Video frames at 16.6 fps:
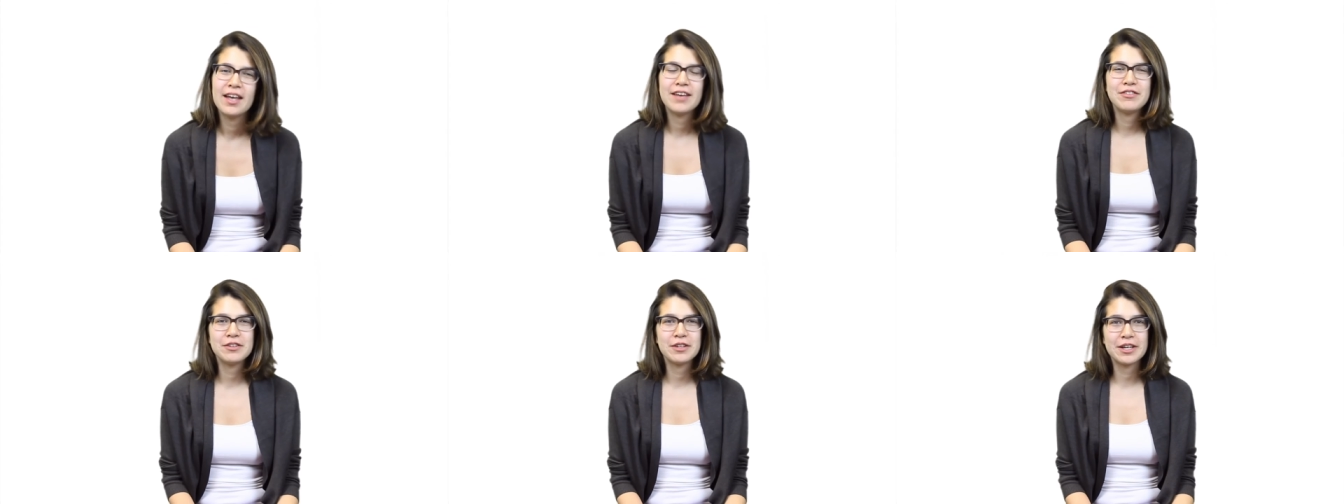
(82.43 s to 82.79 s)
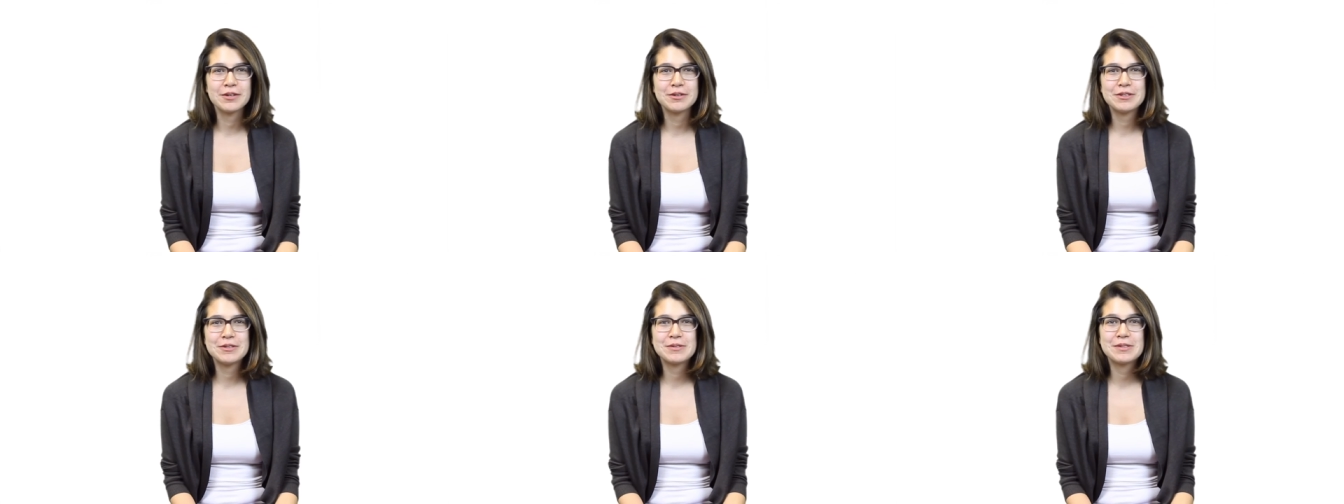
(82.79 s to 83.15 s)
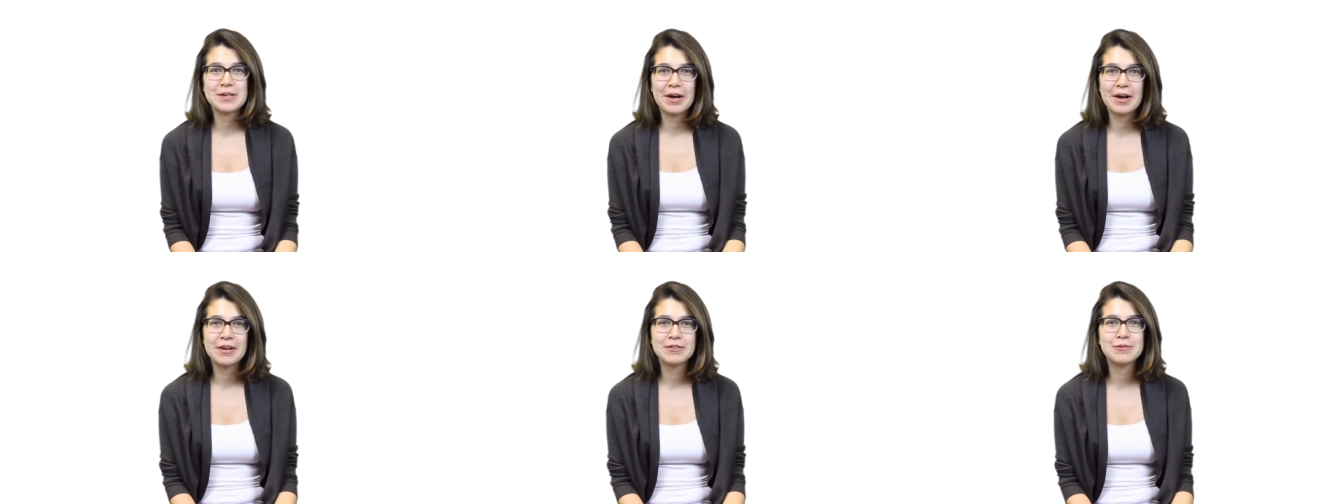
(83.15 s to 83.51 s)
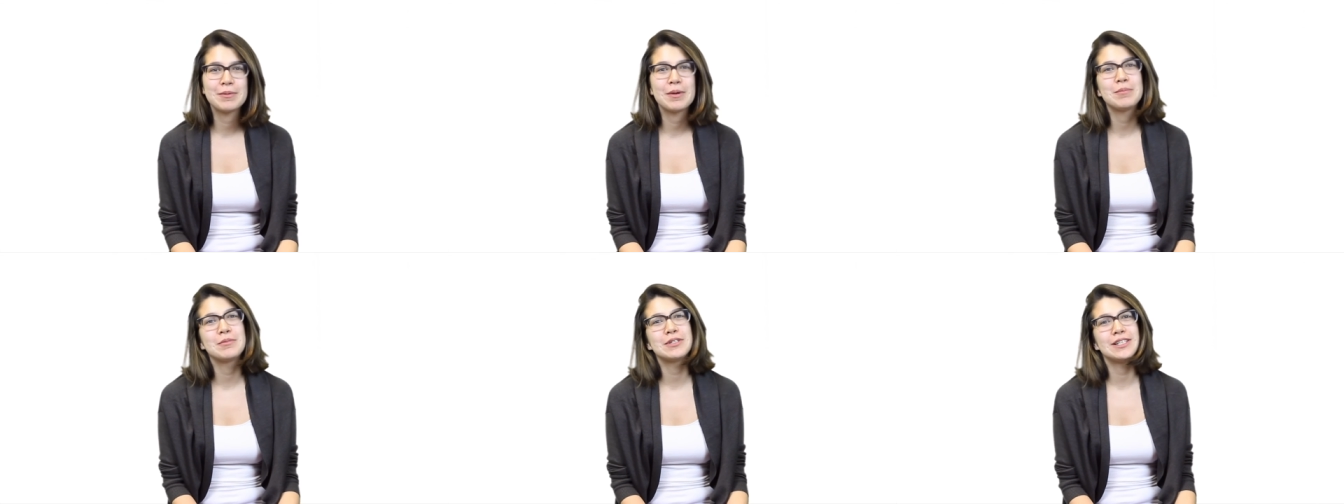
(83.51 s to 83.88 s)
If you like what you saw,
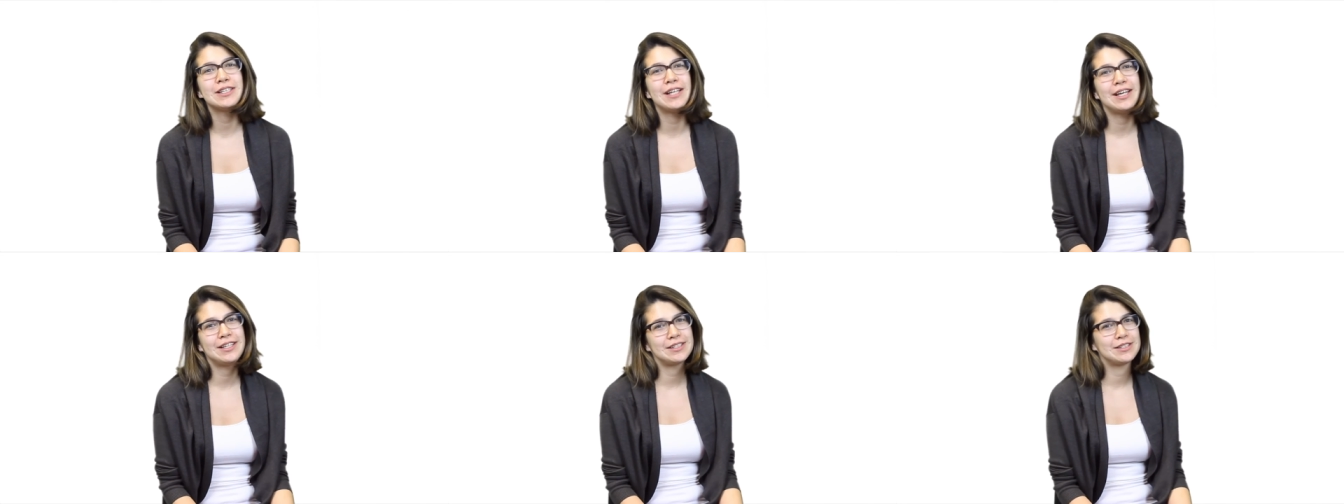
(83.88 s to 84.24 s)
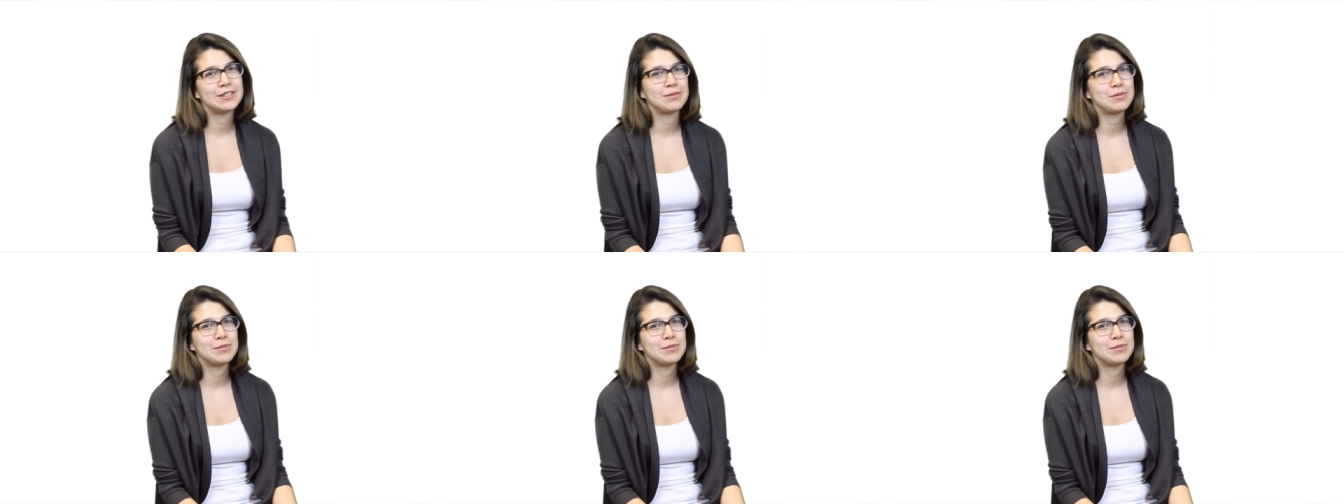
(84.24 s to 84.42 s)
remember to like and